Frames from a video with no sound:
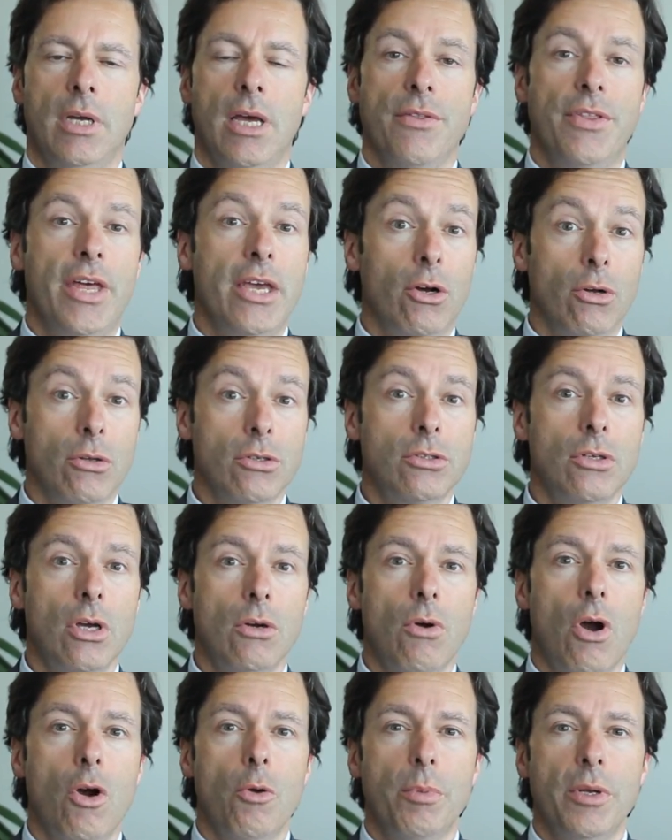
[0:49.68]
They also
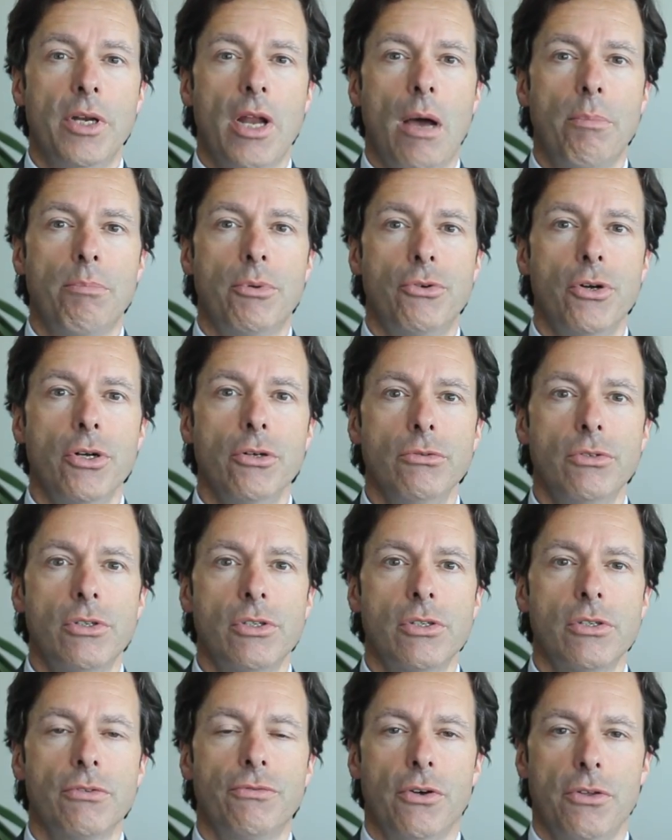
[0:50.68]
open up
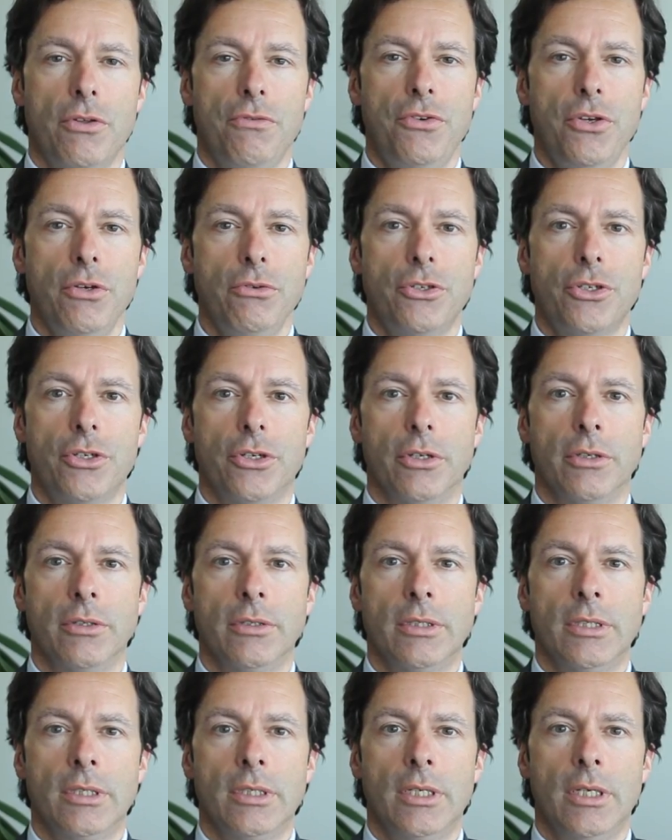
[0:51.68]
routes for the future.
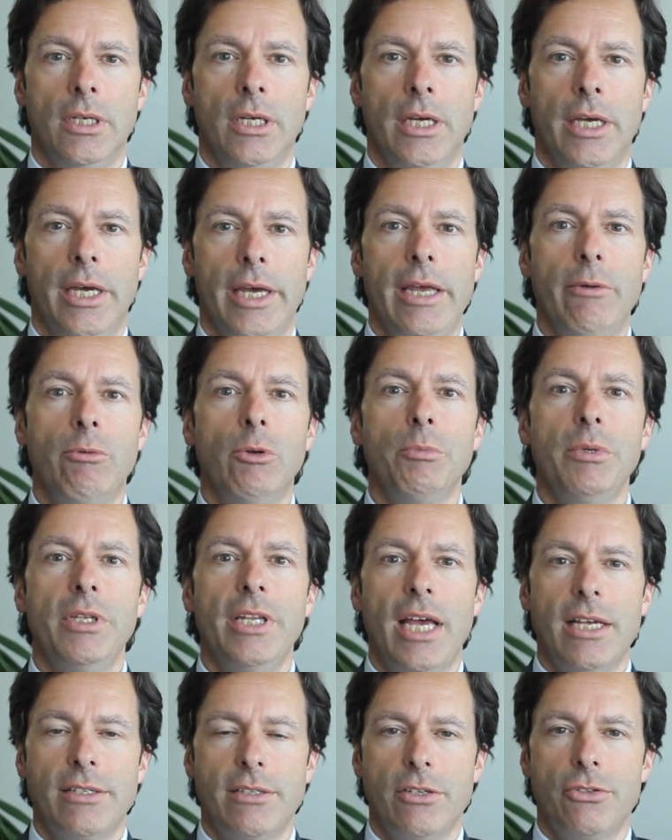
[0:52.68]
It will be
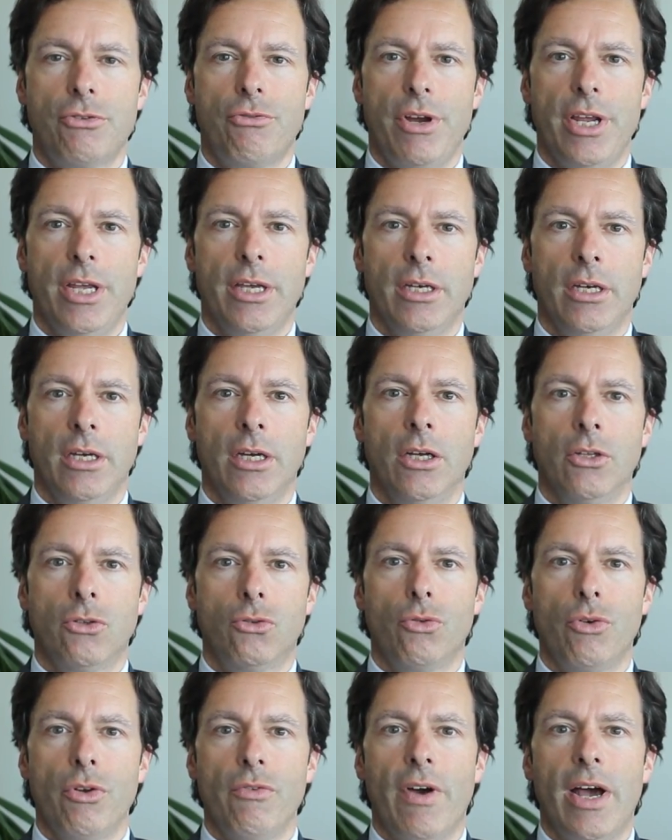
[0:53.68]
necessary
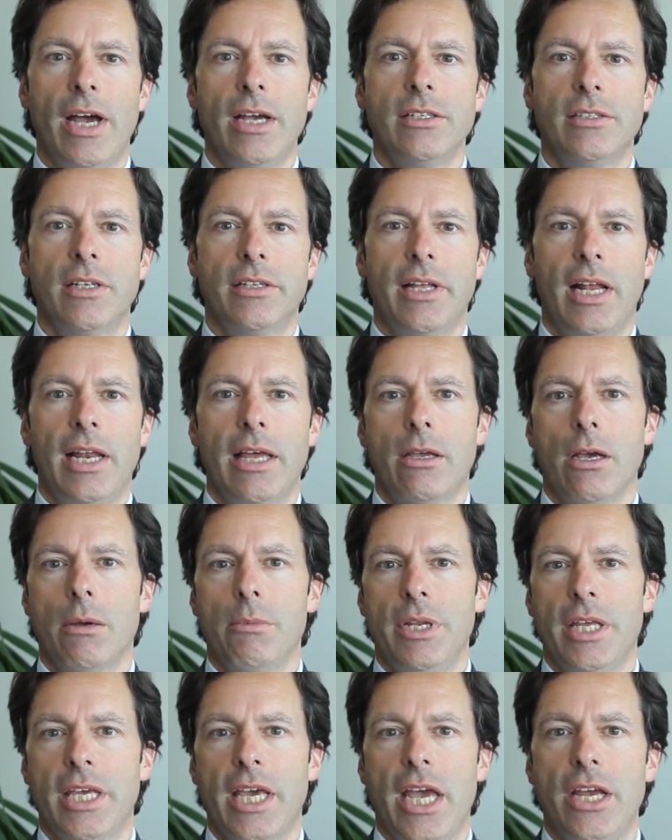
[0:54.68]
to revise the
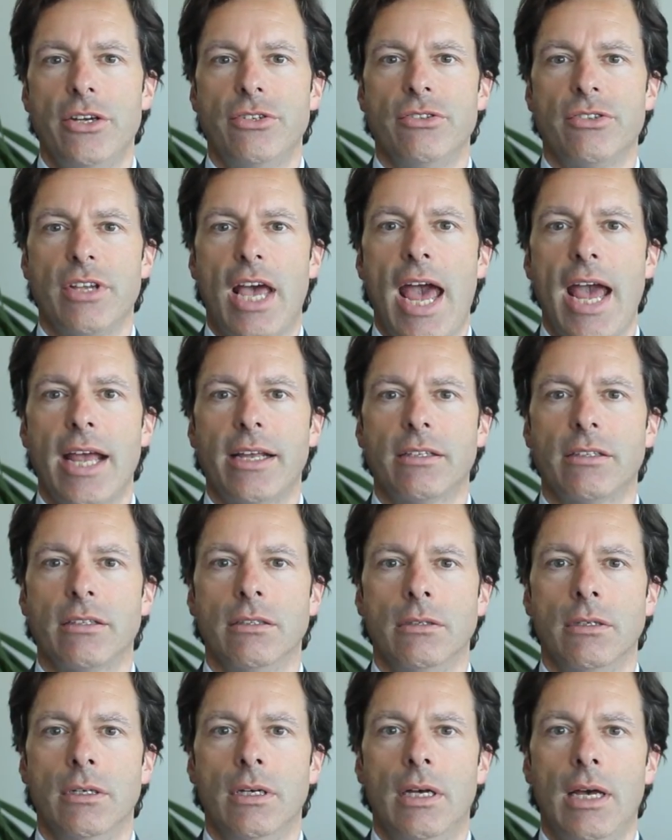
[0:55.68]
Telecommunications Act
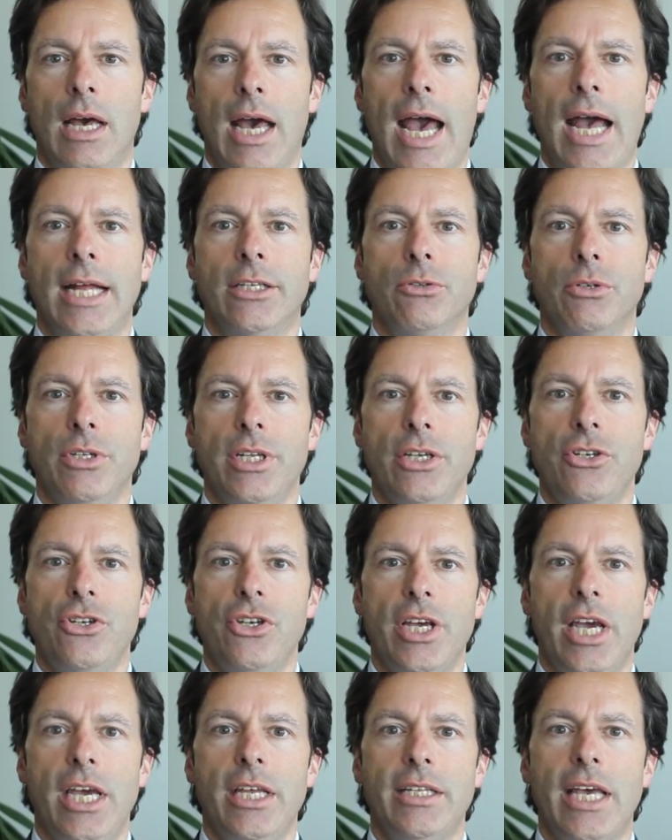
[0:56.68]
and to
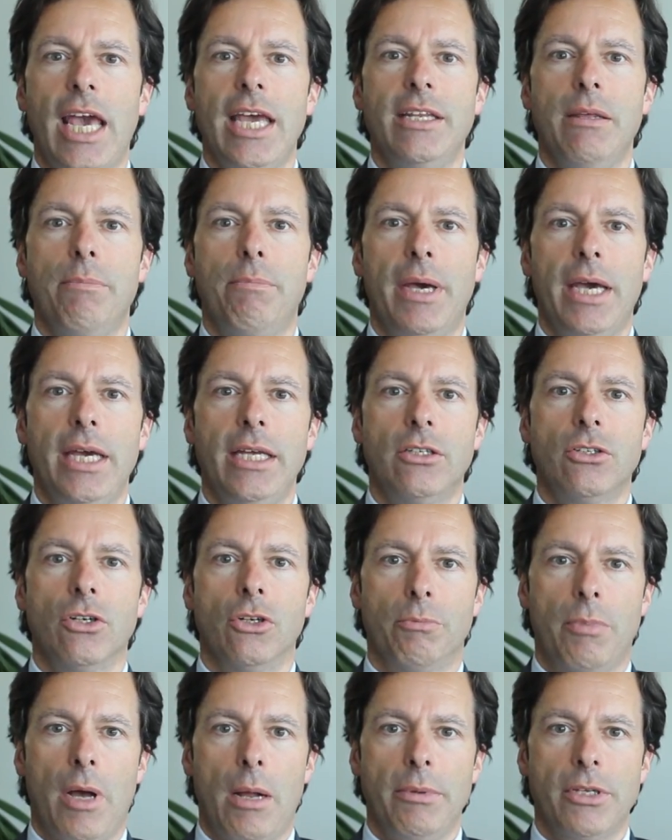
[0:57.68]
initiate a debate on
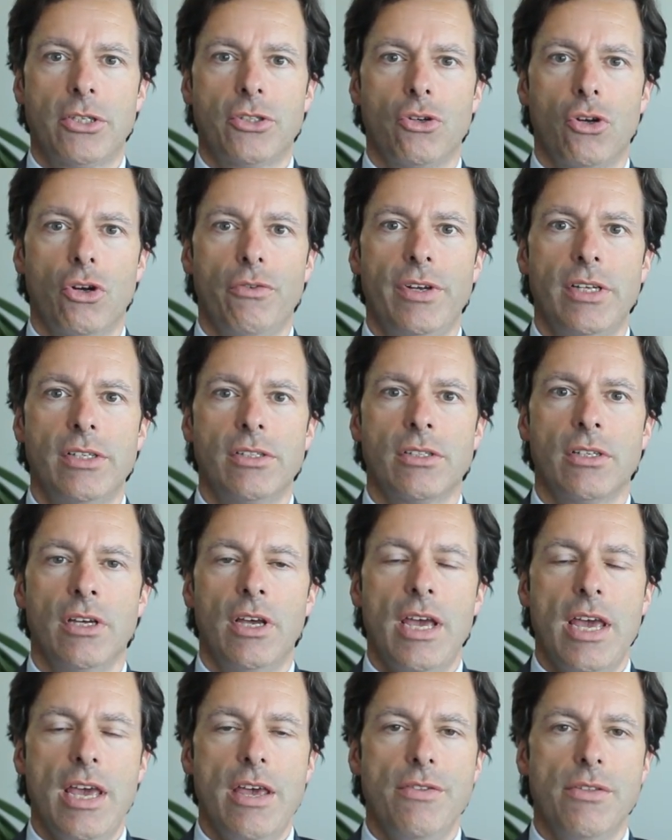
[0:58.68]
public service
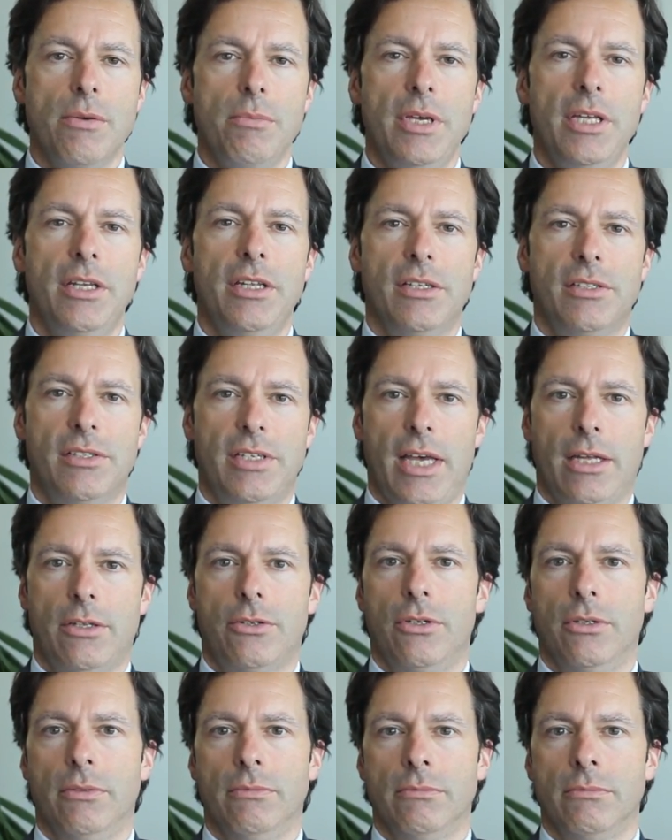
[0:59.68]
in the media
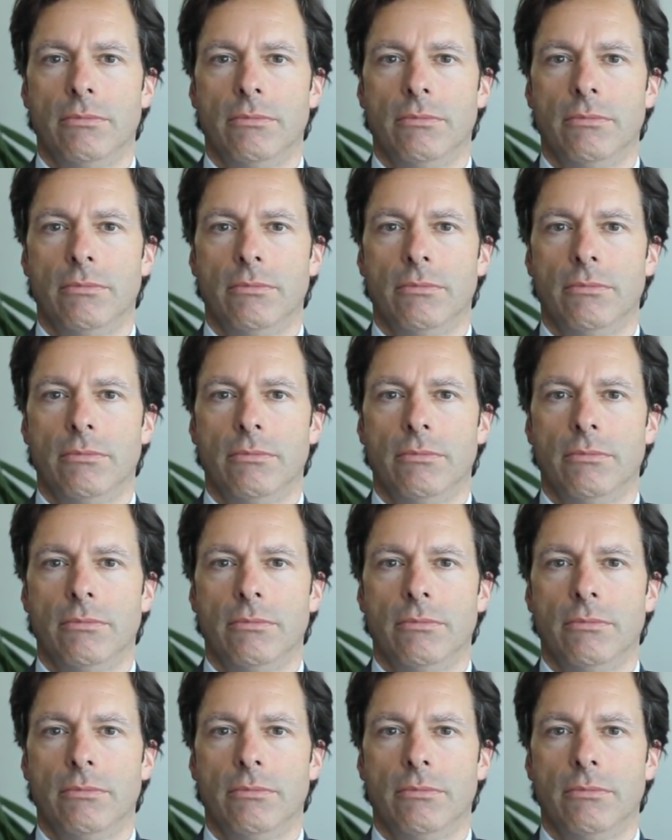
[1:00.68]
sector